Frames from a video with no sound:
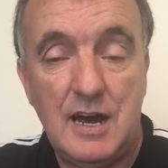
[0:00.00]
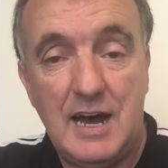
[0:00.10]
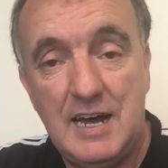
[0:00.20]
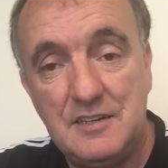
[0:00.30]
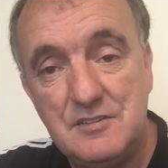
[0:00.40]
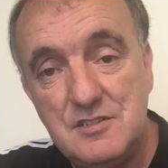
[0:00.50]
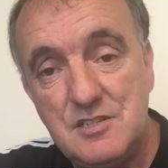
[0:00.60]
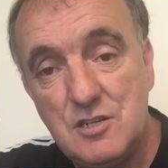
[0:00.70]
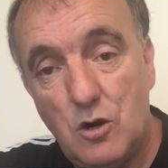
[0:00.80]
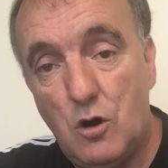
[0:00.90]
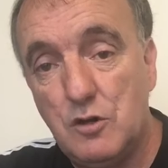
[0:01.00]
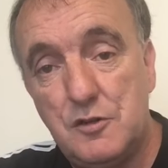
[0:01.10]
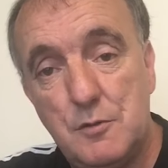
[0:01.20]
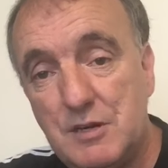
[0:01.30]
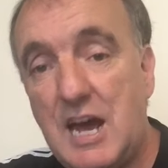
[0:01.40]
and all of
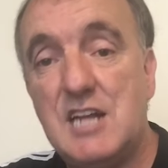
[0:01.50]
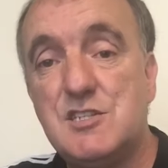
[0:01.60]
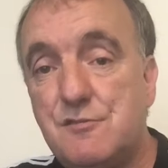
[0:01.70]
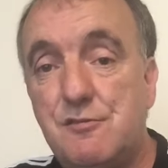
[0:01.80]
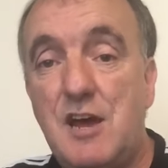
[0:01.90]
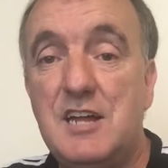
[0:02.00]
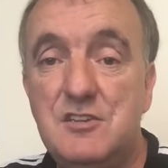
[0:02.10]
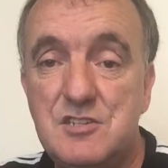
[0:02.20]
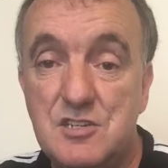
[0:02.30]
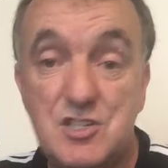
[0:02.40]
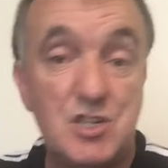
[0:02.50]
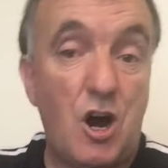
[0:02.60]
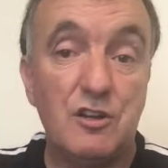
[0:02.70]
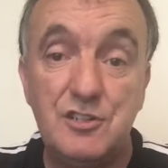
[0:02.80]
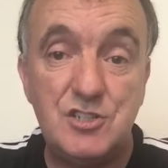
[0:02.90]
the McCann's friends and
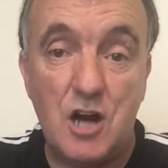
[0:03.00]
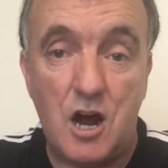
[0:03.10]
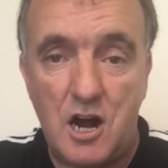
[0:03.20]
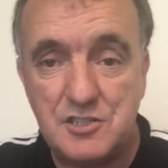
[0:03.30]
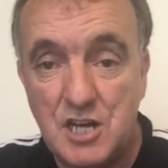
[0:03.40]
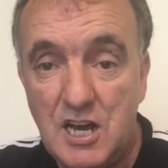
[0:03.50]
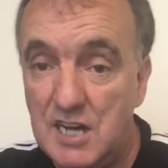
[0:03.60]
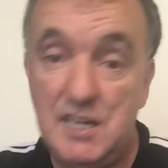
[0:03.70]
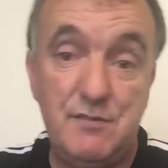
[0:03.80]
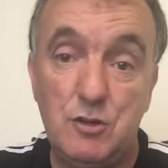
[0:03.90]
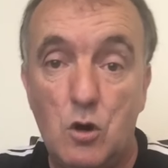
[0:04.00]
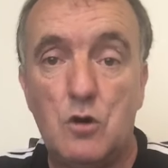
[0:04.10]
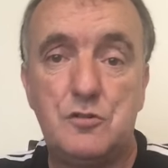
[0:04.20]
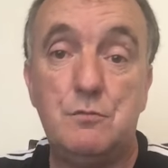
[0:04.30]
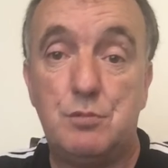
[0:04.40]
Scotland Yard and even
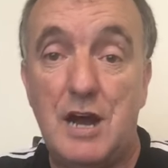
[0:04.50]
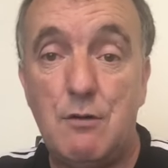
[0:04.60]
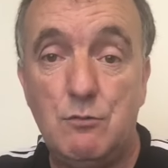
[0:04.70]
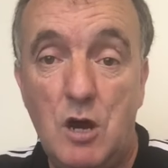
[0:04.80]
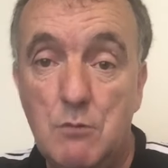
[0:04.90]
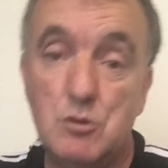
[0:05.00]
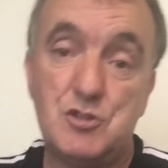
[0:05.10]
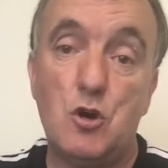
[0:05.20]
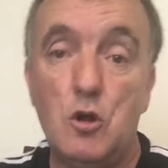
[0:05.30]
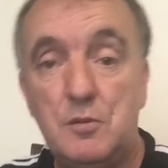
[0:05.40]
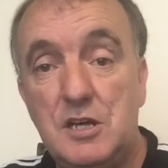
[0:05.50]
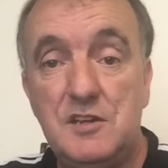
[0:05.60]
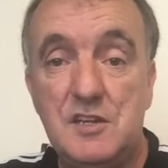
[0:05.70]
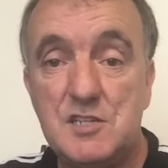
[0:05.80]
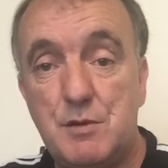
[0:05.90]
Gordon Brown must all be
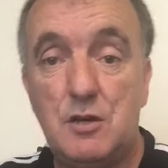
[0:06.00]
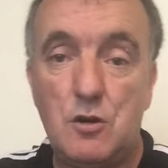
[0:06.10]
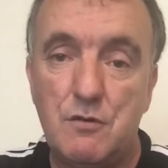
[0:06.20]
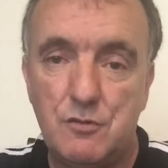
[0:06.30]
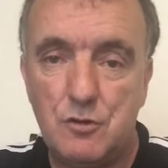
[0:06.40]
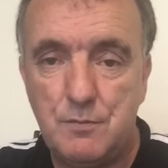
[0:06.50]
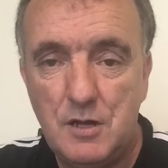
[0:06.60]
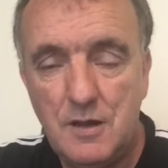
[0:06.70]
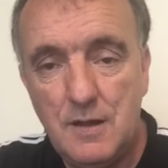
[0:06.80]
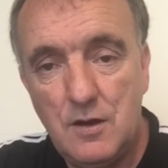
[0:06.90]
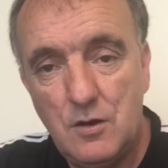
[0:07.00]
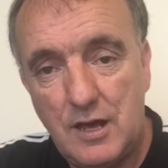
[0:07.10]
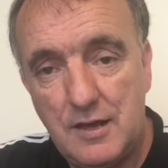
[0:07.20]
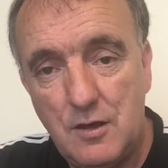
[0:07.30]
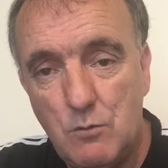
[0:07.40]
in this big cover-up.
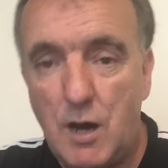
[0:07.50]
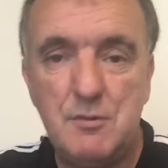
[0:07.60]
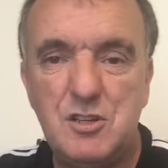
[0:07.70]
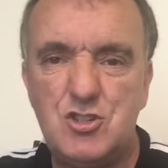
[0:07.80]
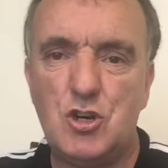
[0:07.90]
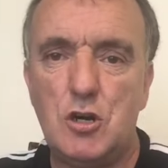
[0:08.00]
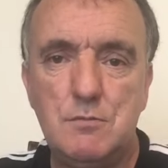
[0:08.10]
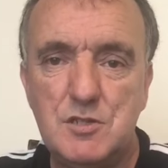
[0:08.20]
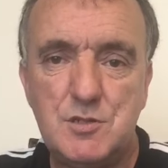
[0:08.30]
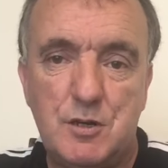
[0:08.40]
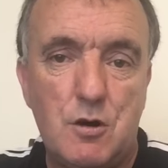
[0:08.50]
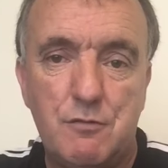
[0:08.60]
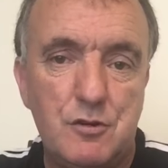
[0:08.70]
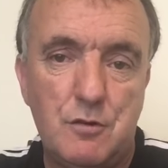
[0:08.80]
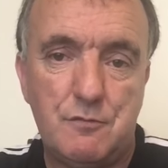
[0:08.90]
Okay? Why would the Germans be
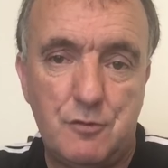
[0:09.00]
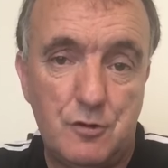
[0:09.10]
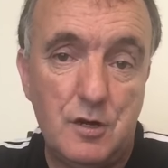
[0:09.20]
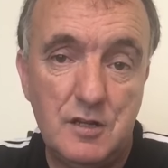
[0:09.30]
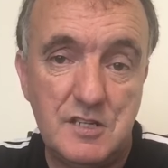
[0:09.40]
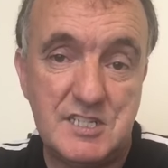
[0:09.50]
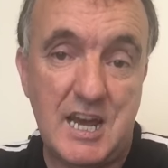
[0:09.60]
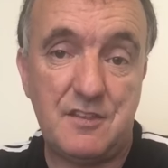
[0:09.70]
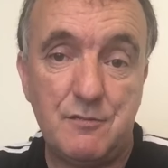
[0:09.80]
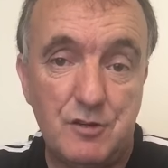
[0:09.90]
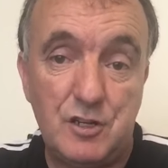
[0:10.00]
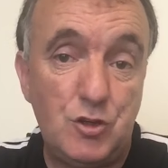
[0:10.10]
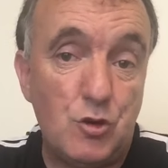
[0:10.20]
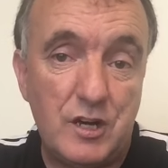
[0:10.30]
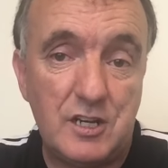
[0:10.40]
covering up for the death of a
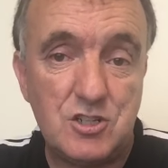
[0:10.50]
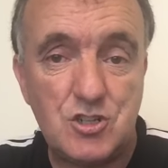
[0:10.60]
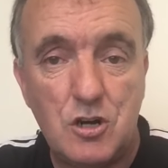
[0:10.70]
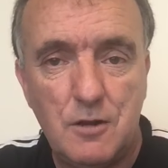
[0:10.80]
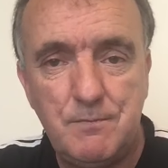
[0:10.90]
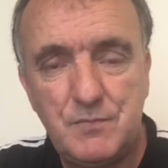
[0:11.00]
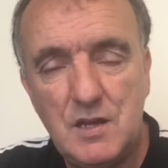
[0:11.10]
young English girl?